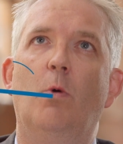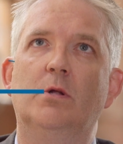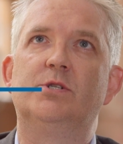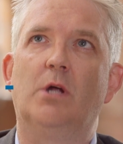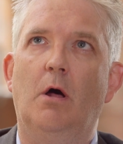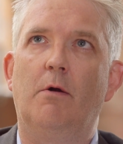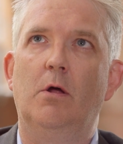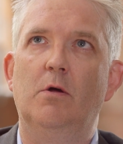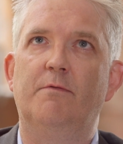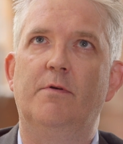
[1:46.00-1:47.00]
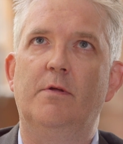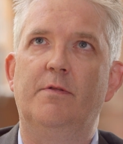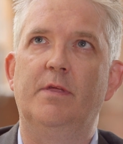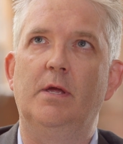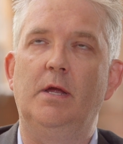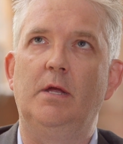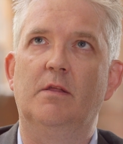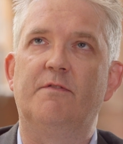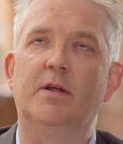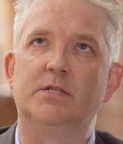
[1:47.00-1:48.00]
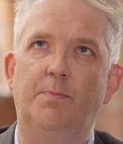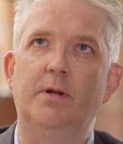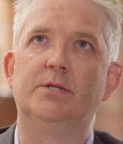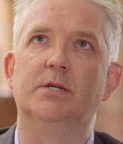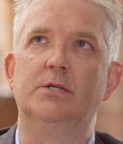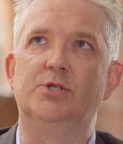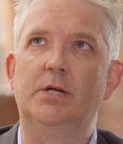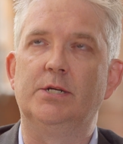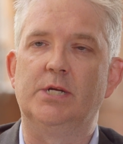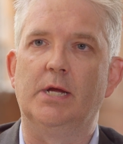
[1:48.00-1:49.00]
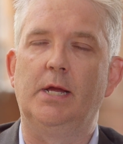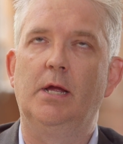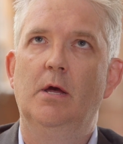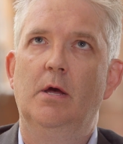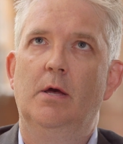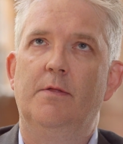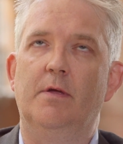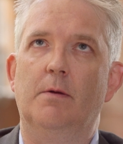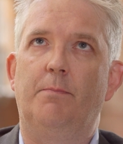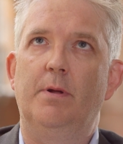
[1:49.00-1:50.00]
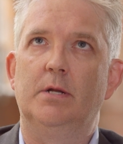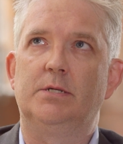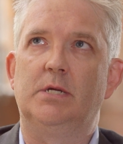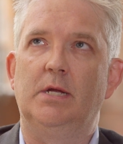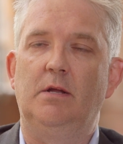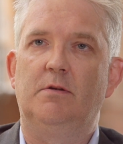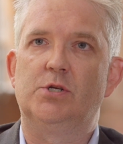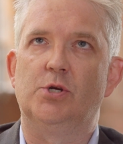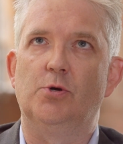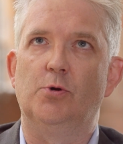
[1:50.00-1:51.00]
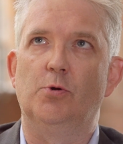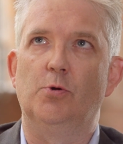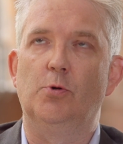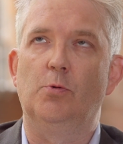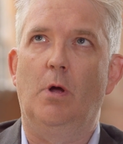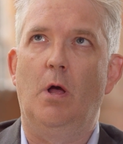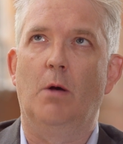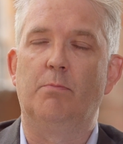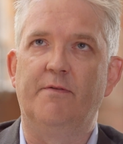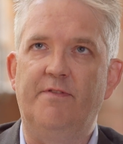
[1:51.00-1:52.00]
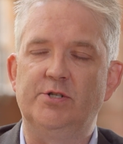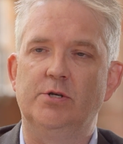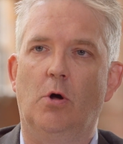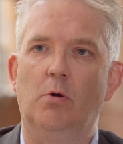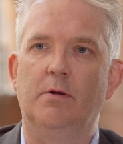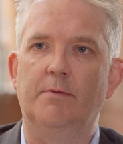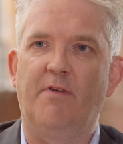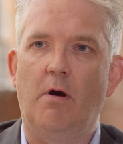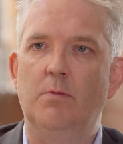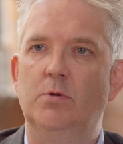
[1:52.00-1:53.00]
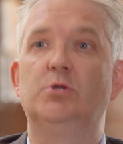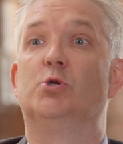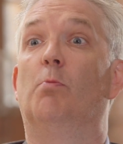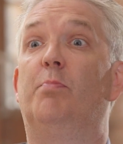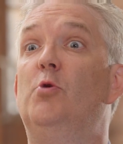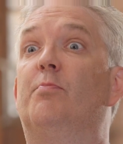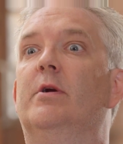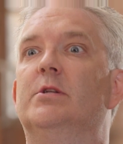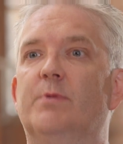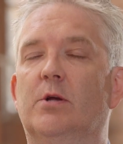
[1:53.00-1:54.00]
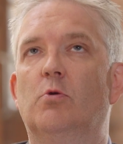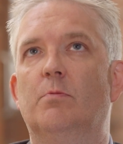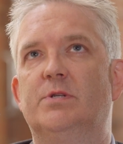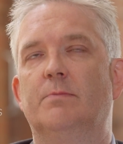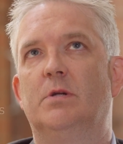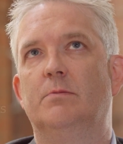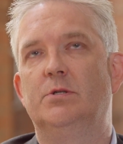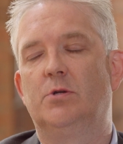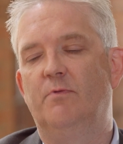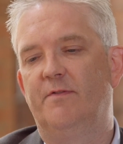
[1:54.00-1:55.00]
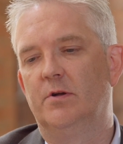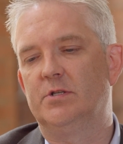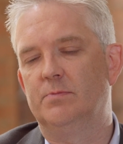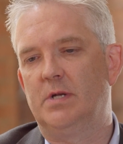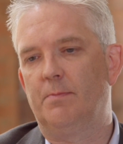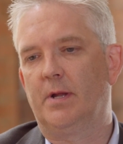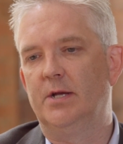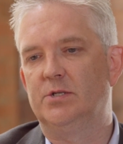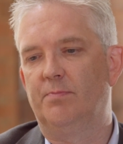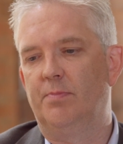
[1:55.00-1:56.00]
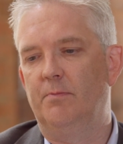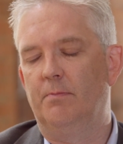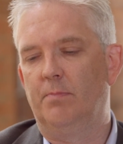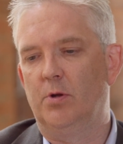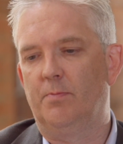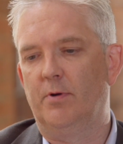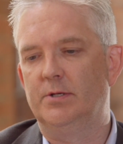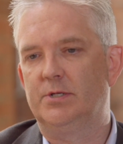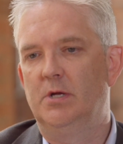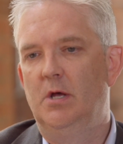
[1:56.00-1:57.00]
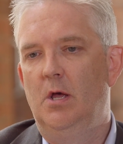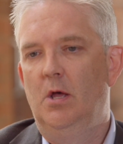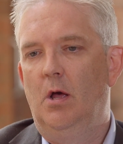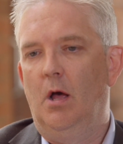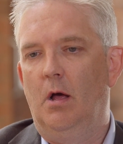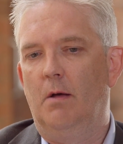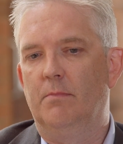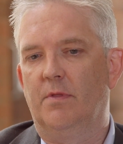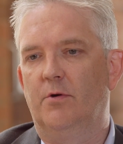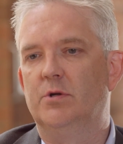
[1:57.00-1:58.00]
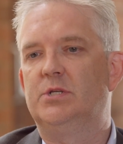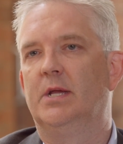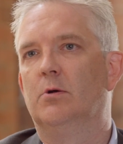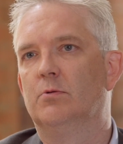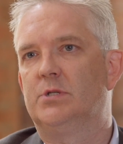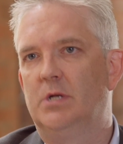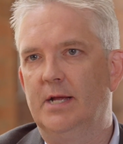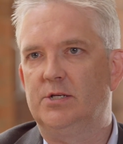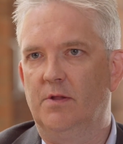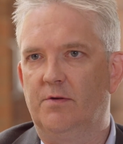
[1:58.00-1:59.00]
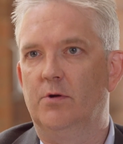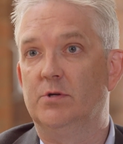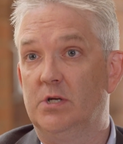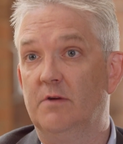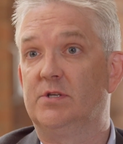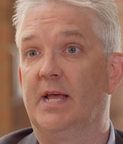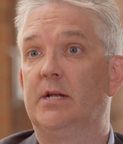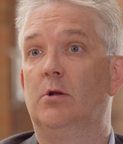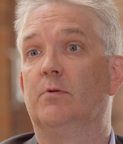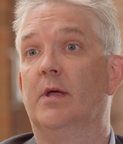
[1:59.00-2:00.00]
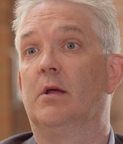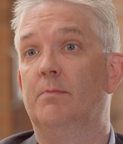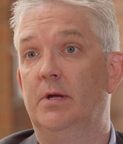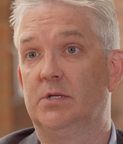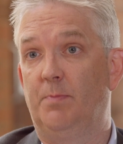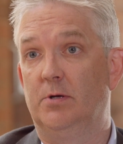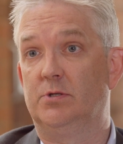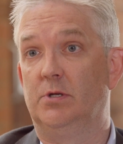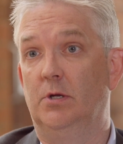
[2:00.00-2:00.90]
ones are over the flexibility and agility, the ability to provision whole environments, or blueprints we call them. Sometimes you could refer to them as application blueprints, through a single selection, through a service catalog that can be exposed to